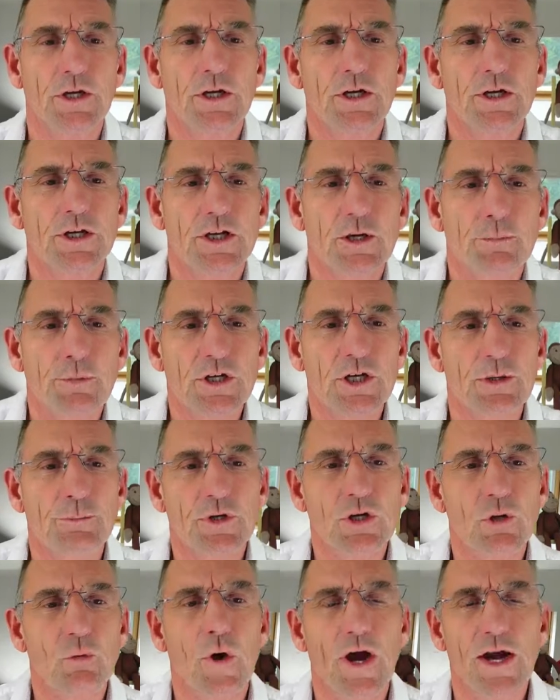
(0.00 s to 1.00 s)
Becoming
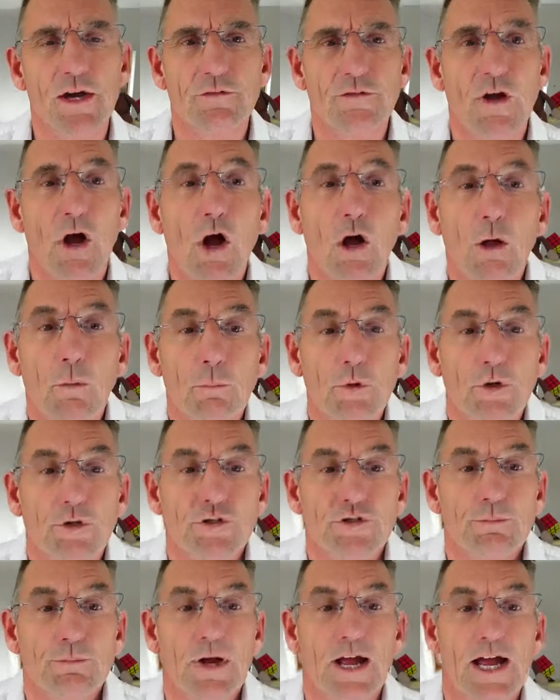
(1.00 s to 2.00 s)
aware of our hot
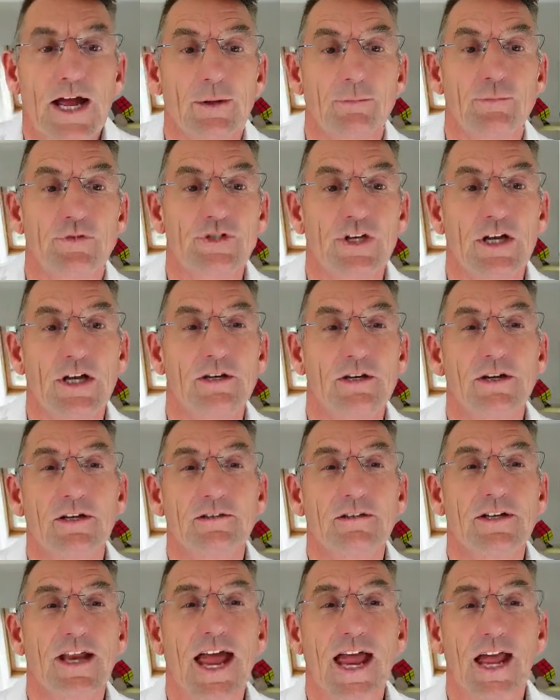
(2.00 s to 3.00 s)
buttons perhaps, and
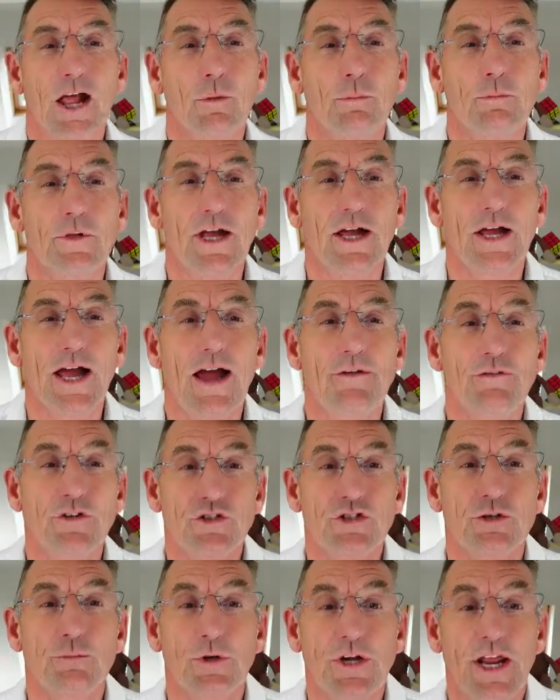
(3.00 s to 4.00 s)
having
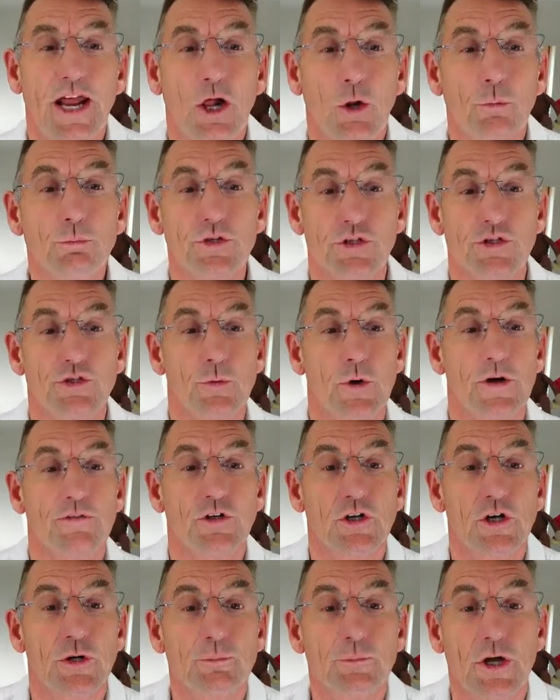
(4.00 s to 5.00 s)
someone help you to
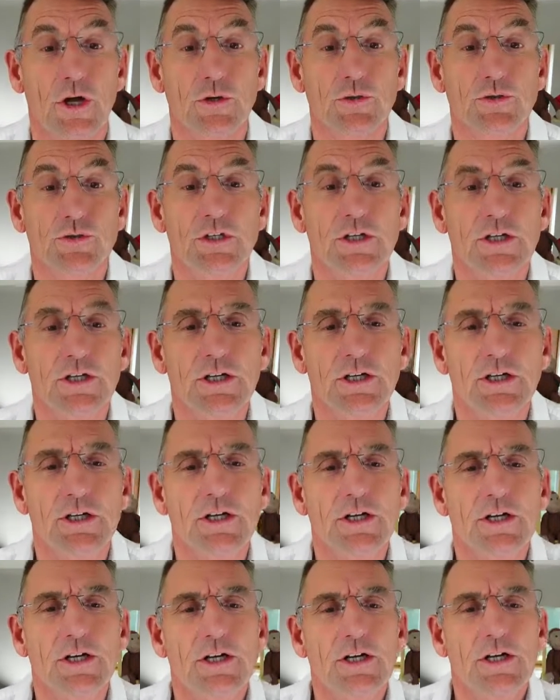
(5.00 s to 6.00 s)
overcome those.
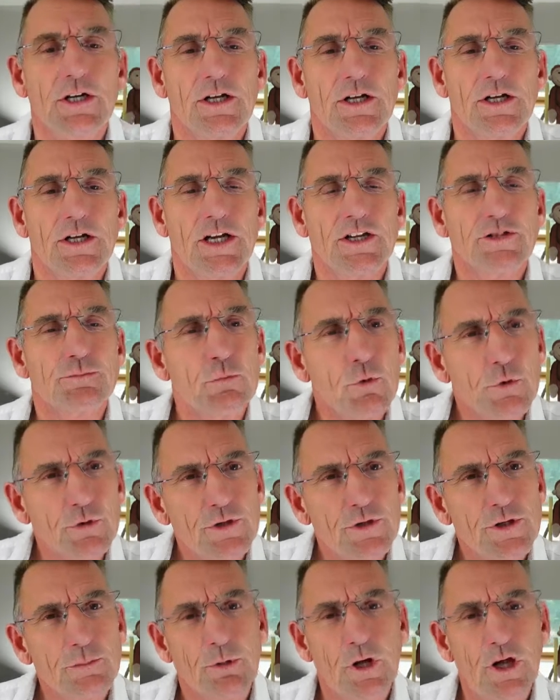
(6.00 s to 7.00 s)
It's more than
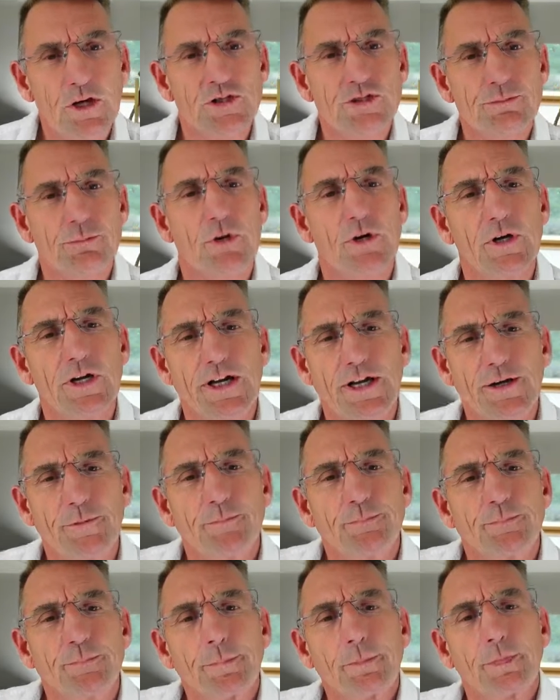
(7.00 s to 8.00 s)
the blind spot here.
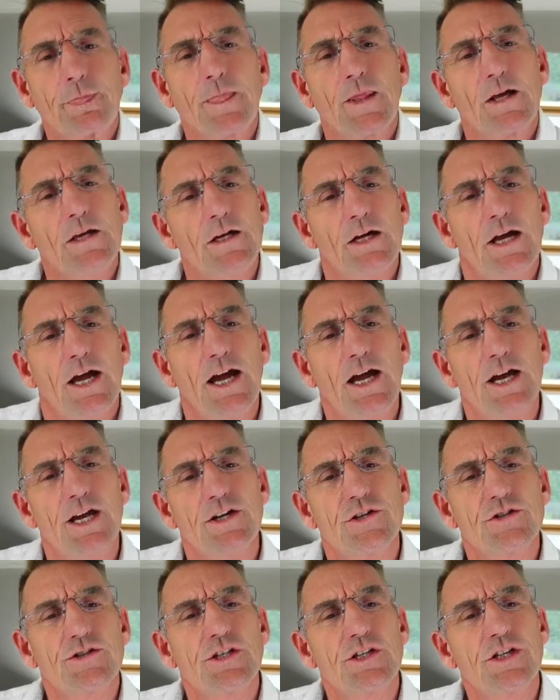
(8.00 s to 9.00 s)

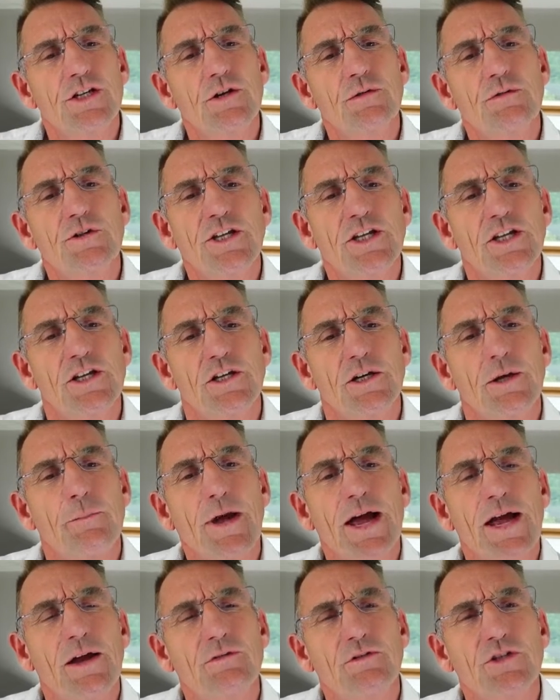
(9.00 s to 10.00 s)
And, thinking
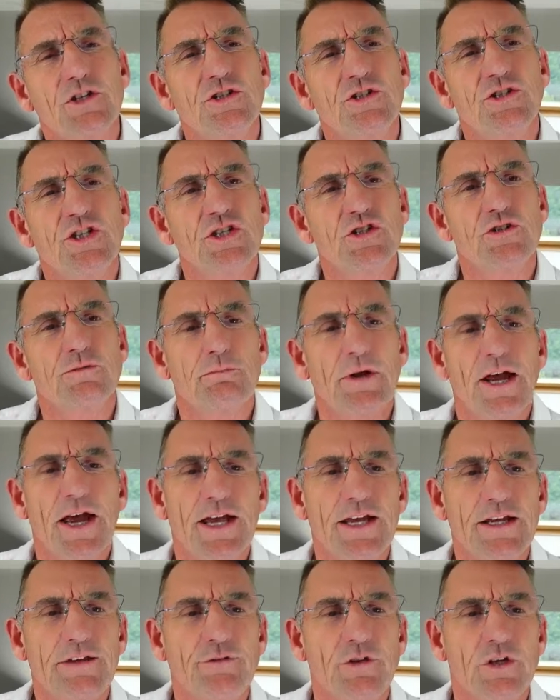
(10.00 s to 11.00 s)
about conditioned
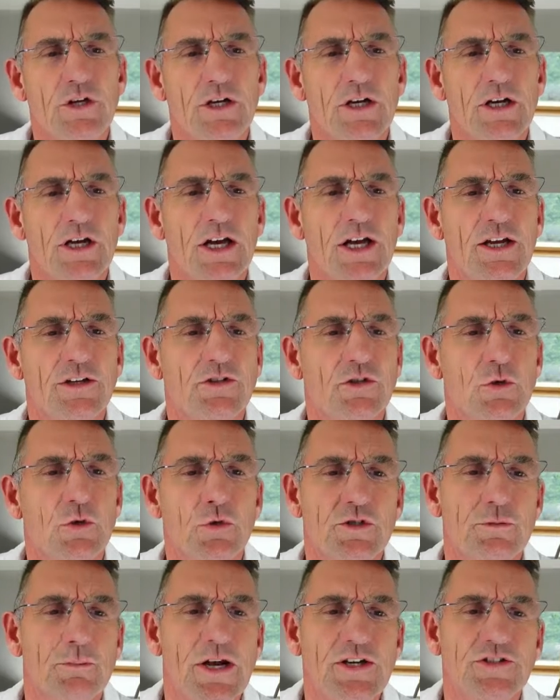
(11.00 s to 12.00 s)
behaviour and
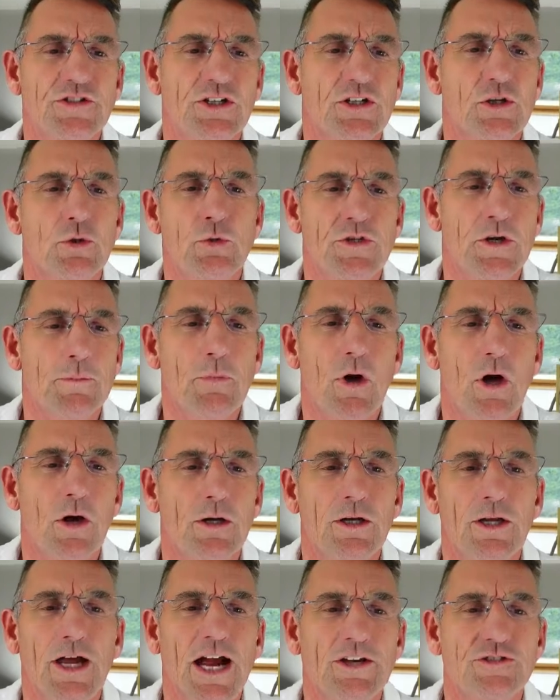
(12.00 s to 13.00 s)

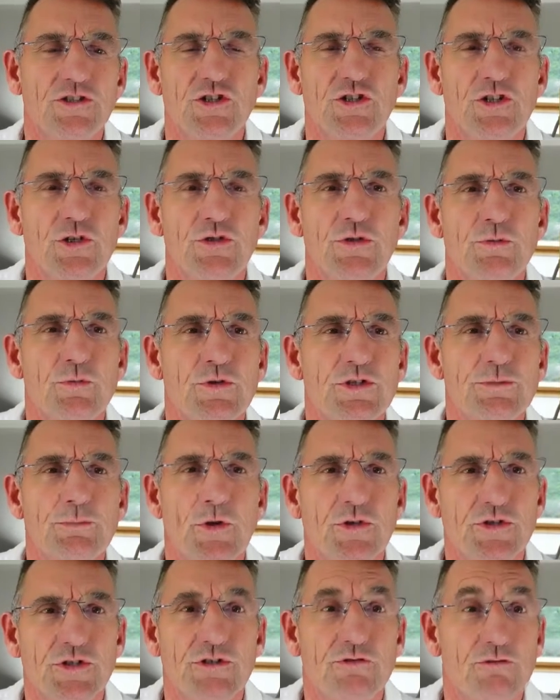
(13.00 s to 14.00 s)
autopilot attitudes and
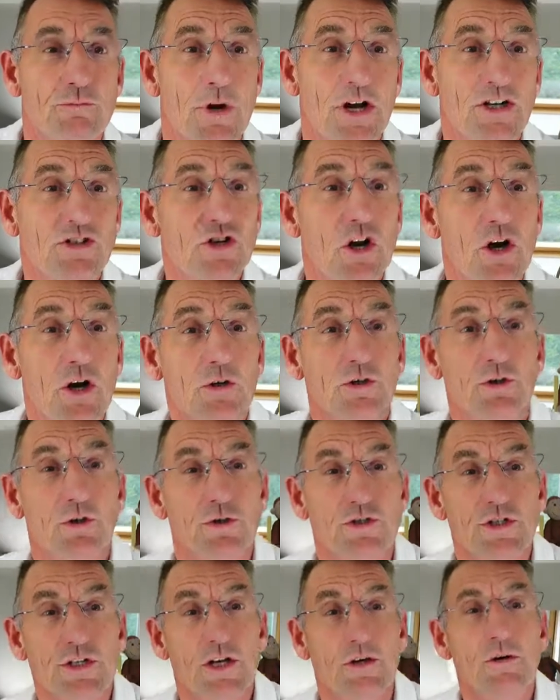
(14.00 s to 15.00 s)
responses from our
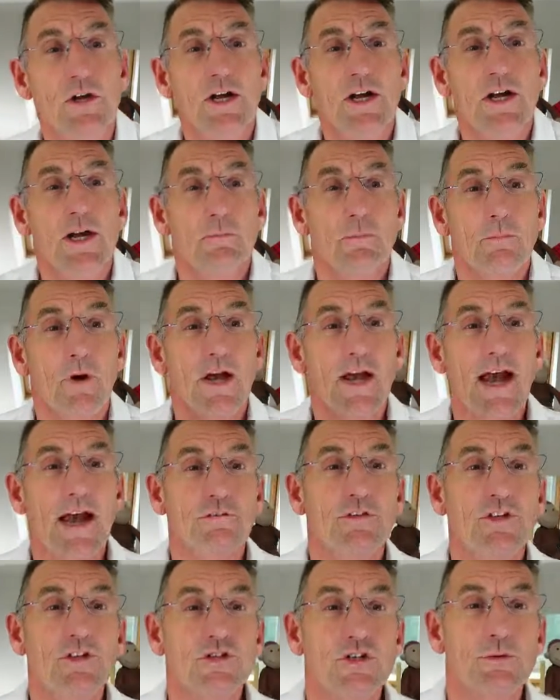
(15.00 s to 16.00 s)
childhood, by
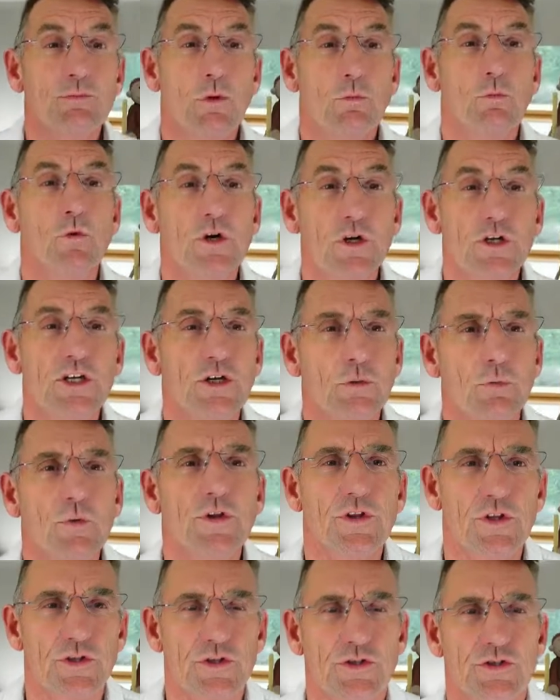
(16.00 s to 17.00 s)
having someone working
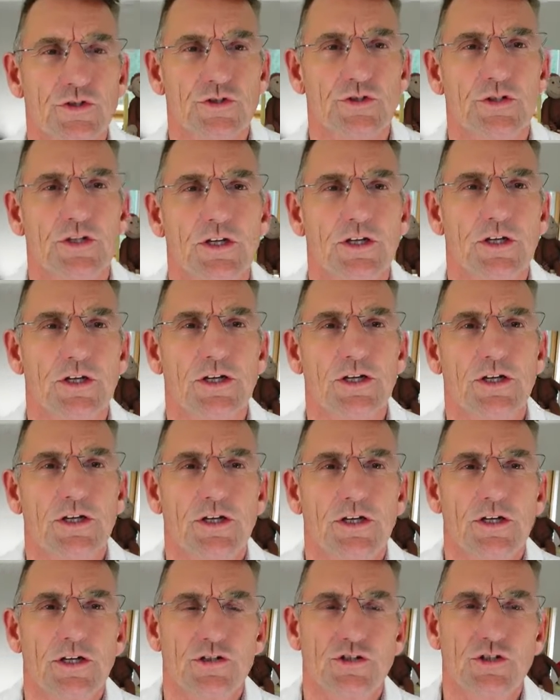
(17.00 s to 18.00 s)
with us
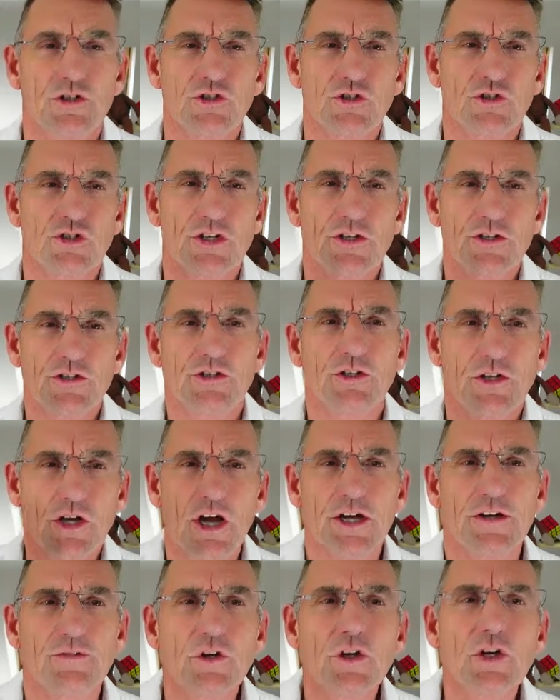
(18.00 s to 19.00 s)
to
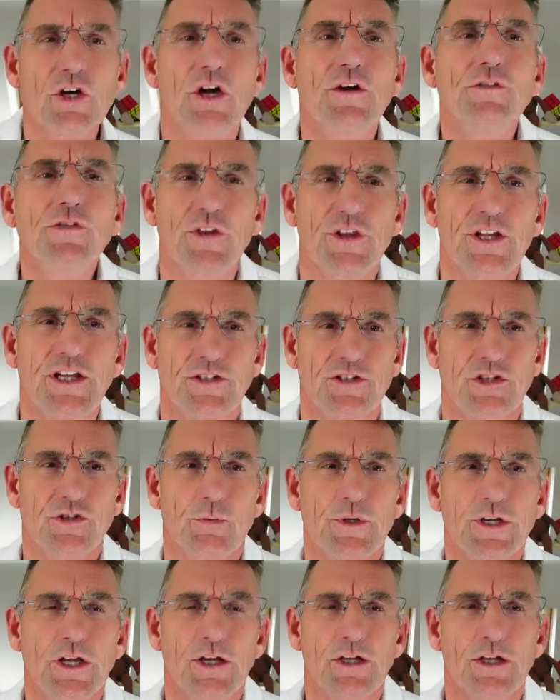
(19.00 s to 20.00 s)
kind of uncover these as
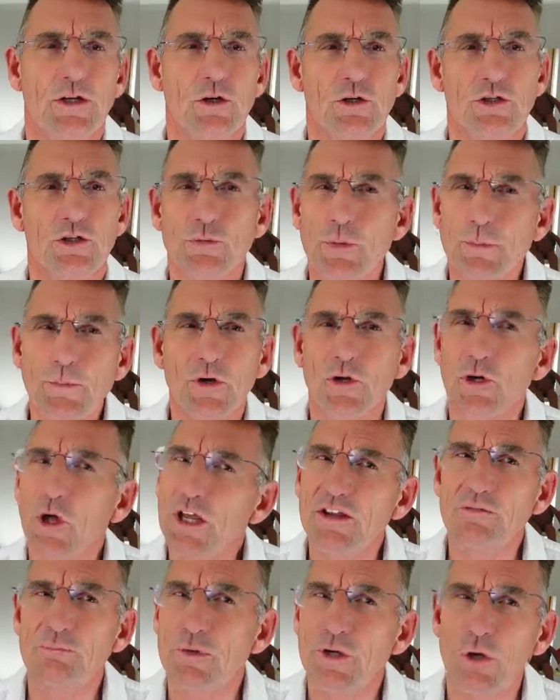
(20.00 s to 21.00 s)
we're going along, because we might not
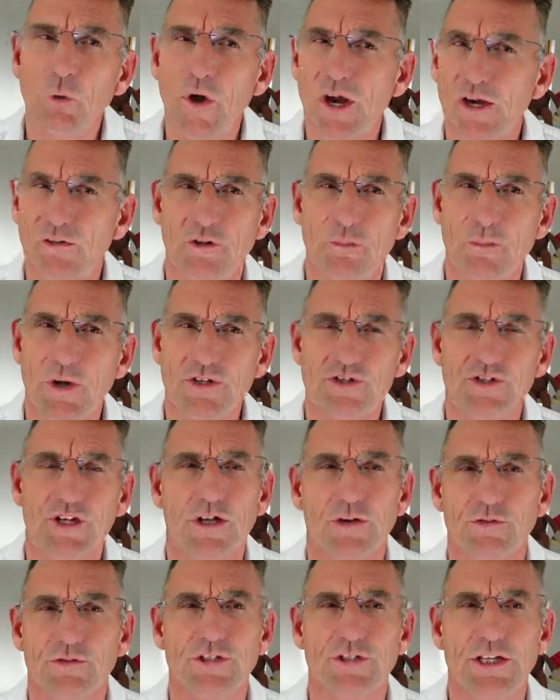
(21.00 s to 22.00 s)
even be aware of them
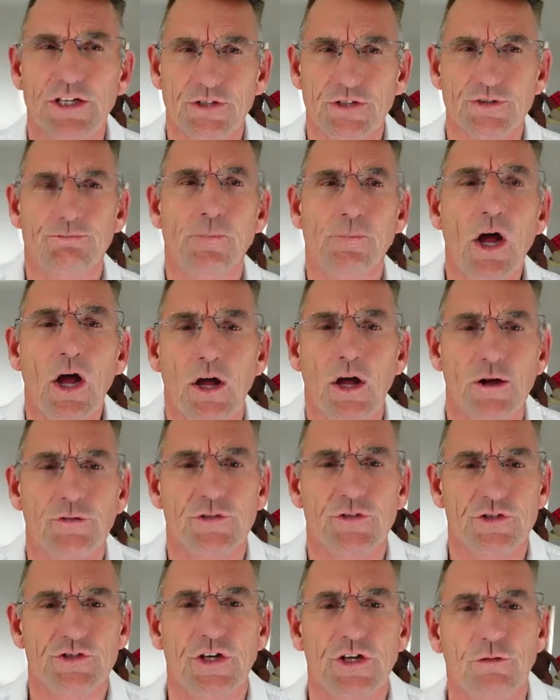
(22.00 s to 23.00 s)
ourselves, is part of
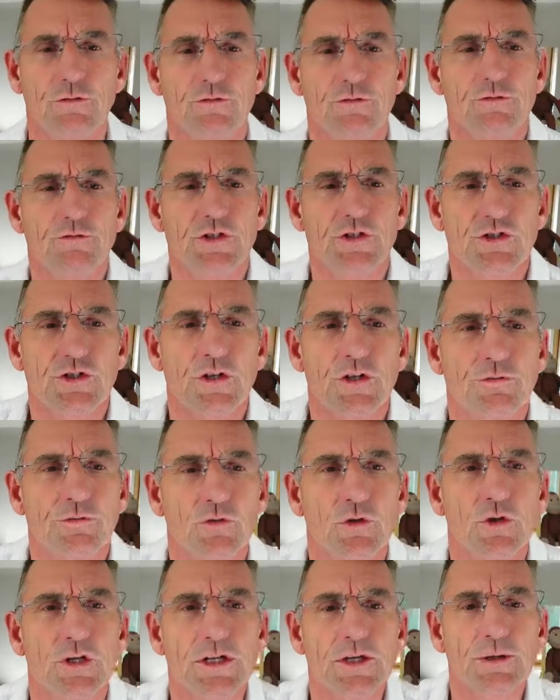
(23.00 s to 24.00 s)
the
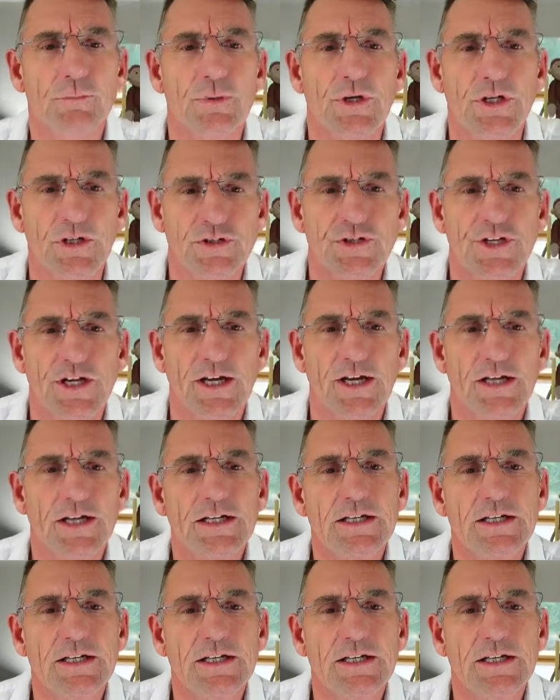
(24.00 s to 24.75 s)
self-discovery piece here.